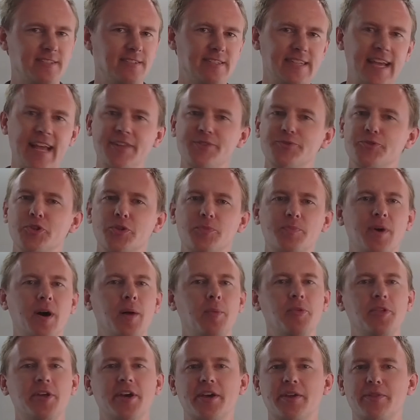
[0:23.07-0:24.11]
Answer the
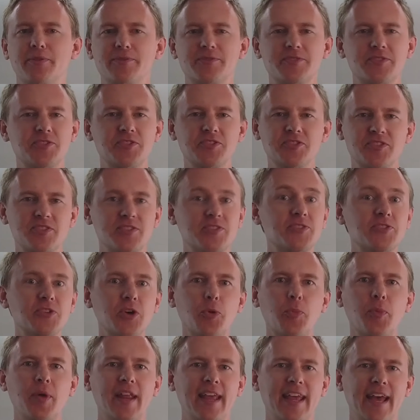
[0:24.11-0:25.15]
Public. There's just
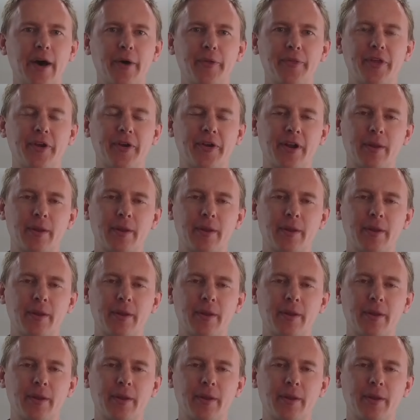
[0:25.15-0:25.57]
so many out there,